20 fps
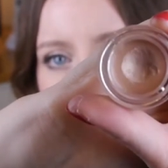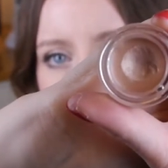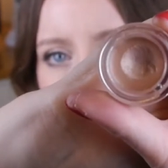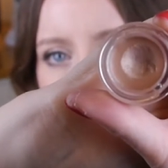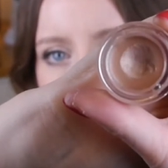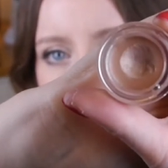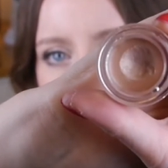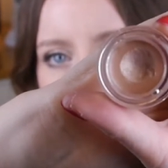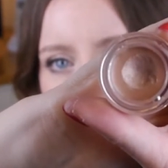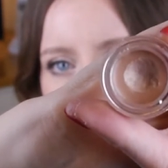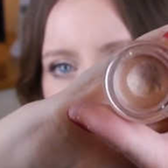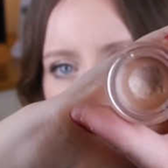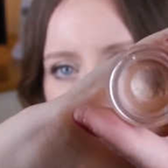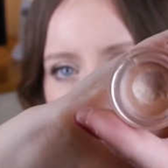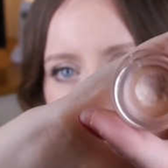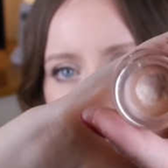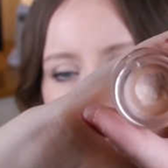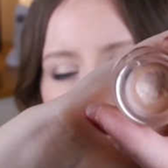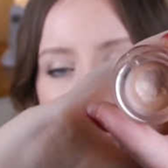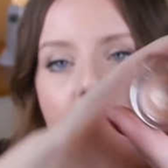so
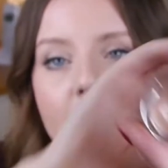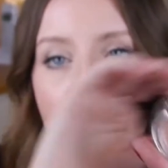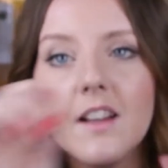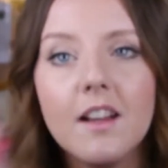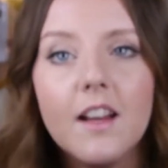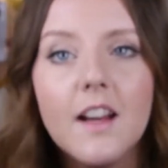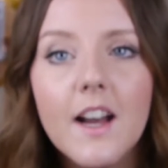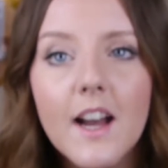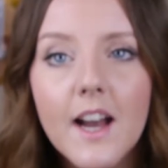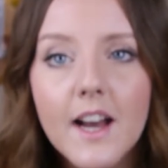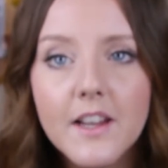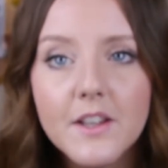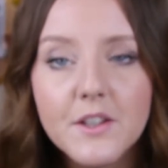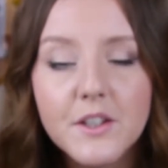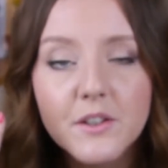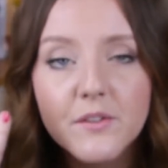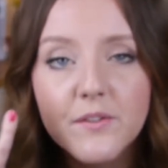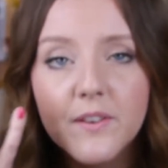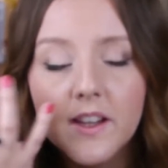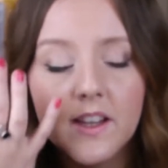pretty. I
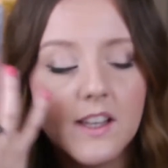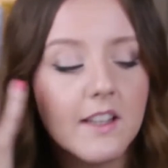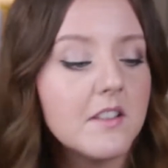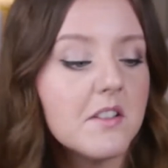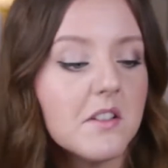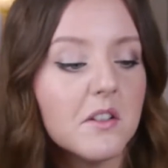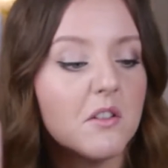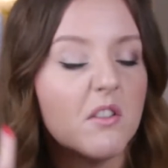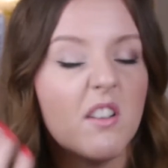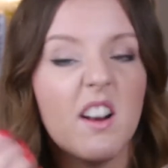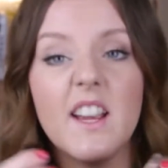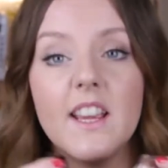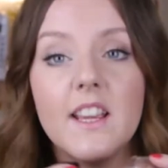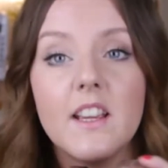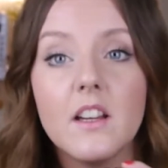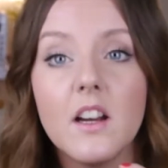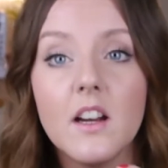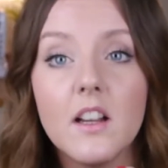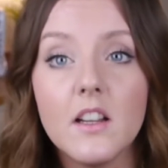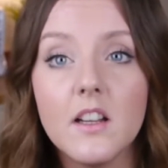just think it's a
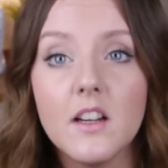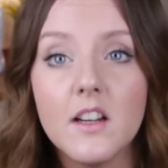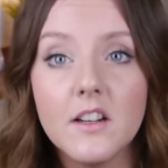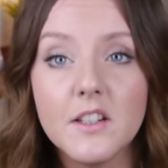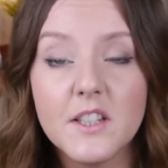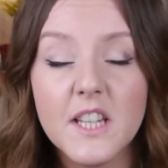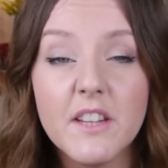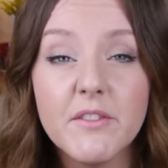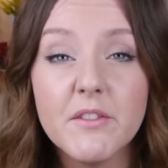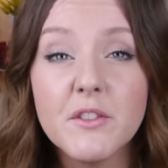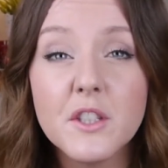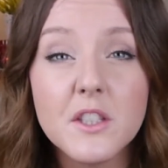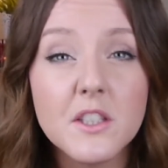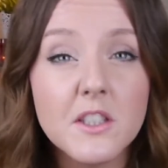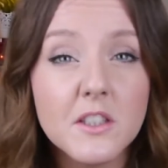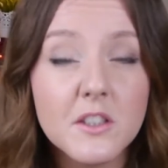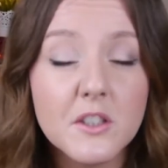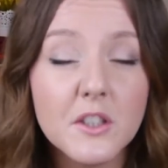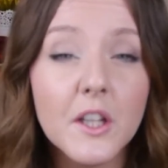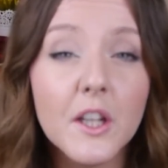great colour, even
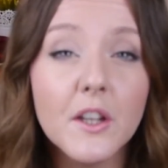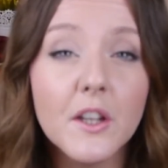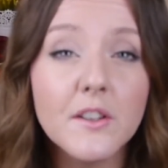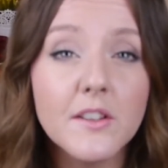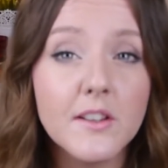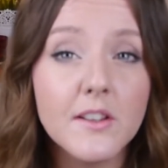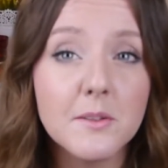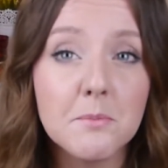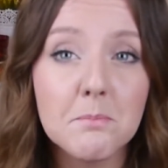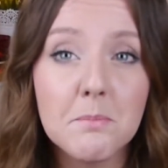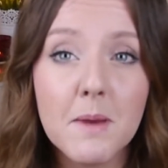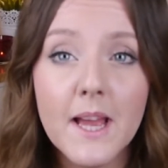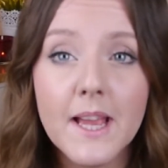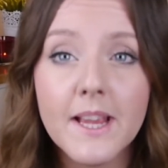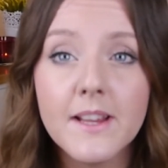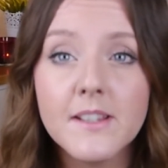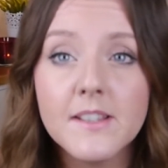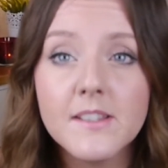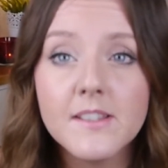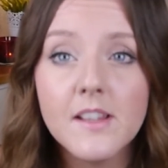just to use as a
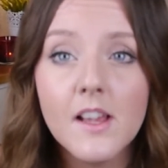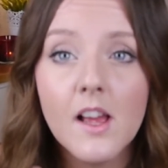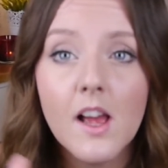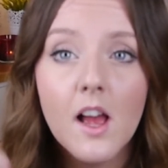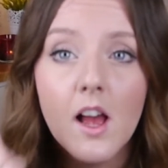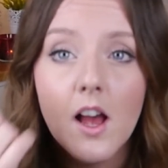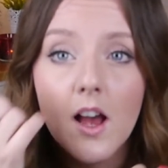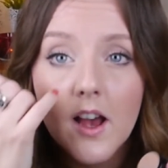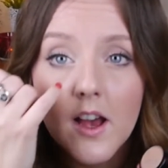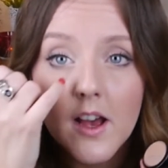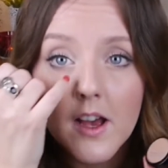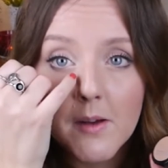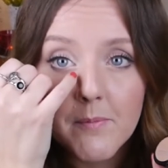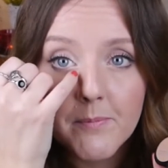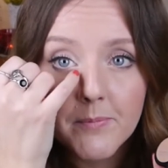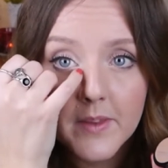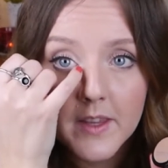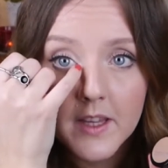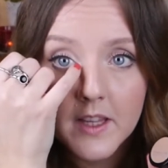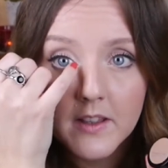base.
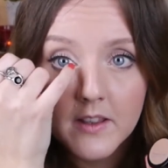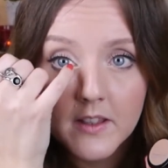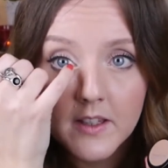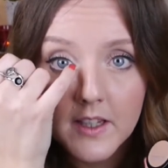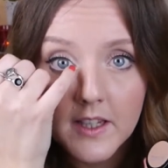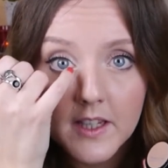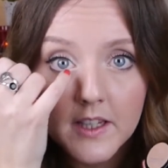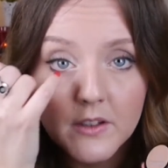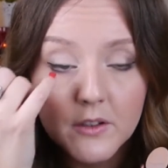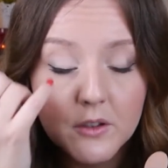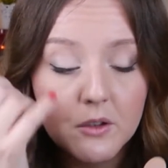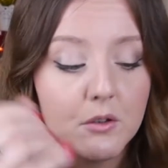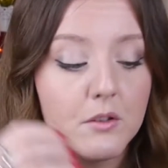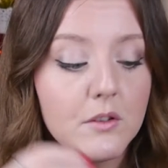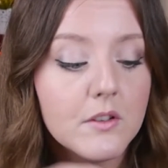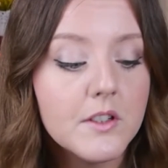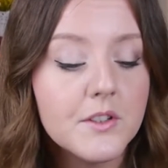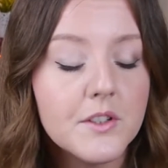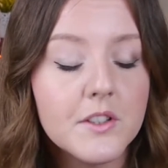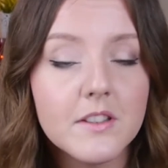In the inner
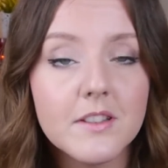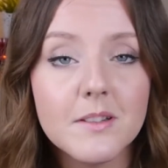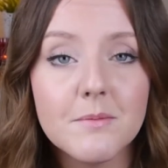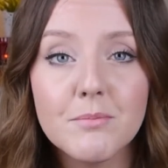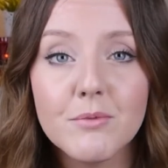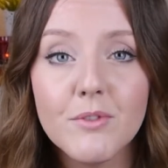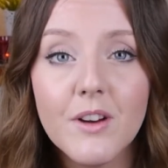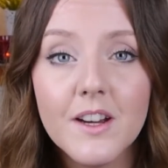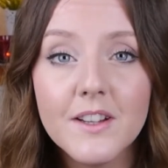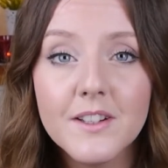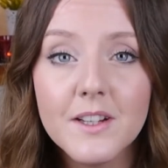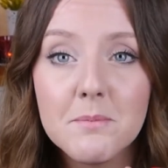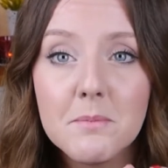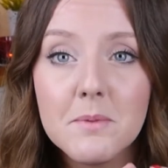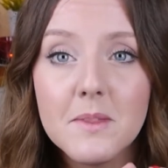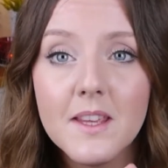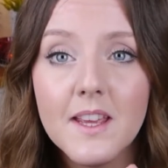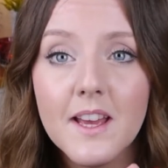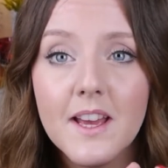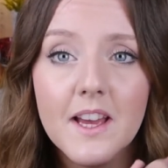corner just to brighten up
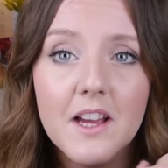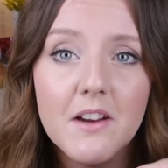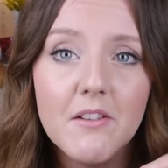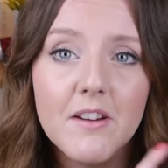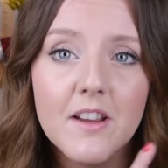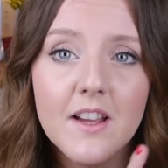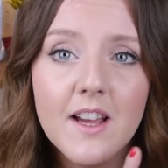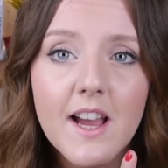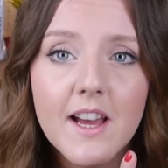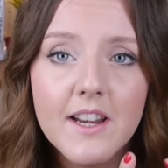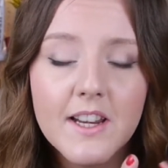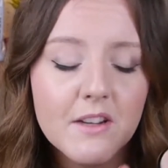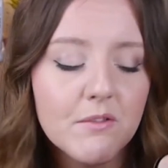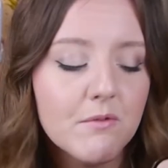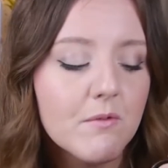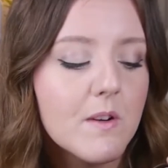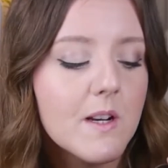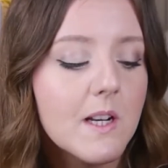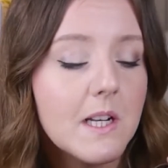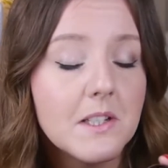the area, and it
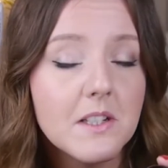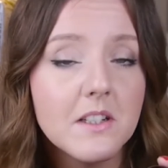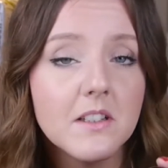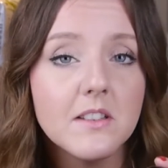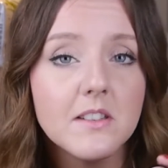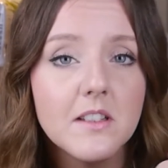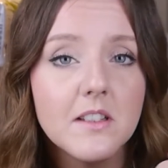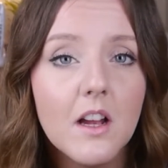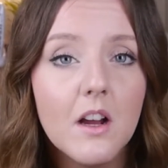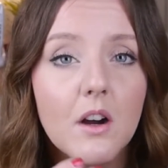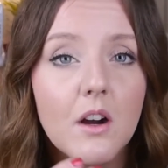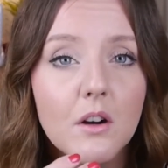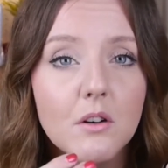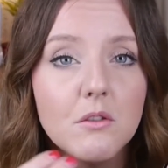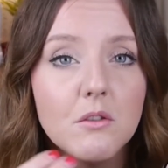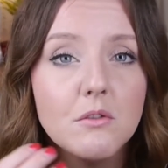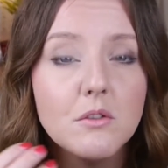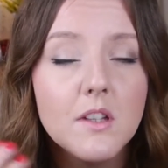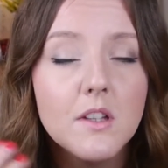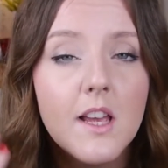really does
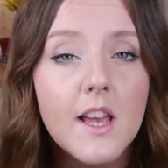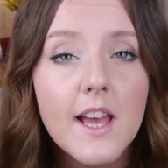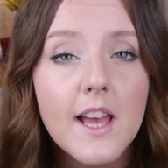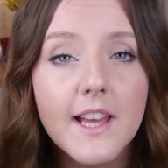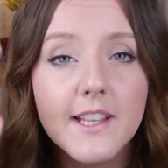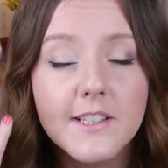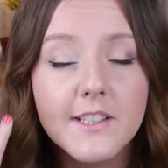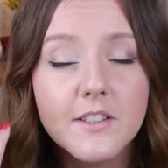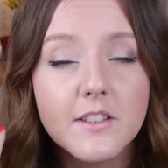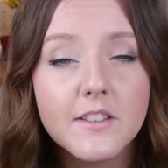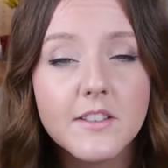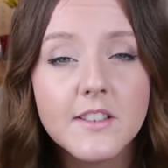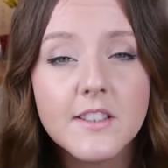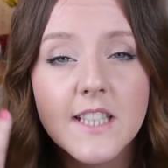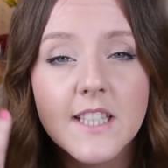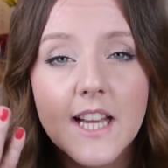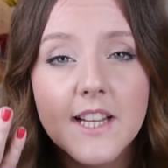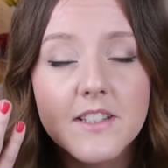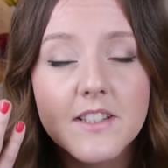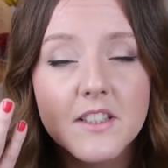hold and does
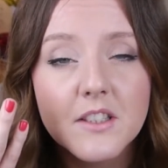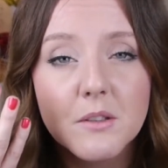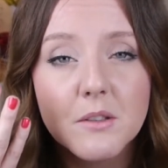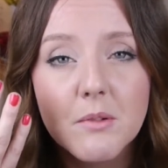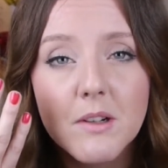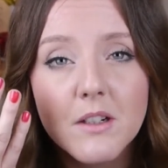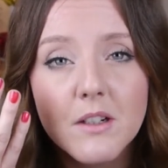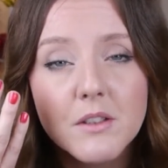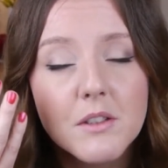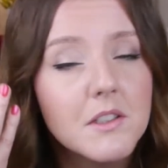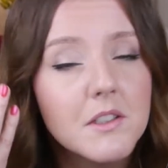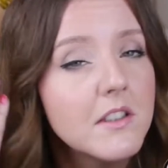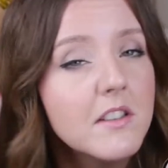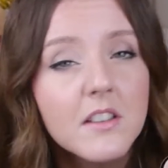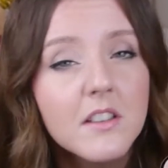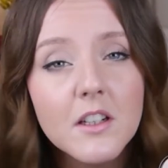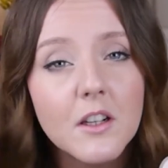set as well, so it doesn't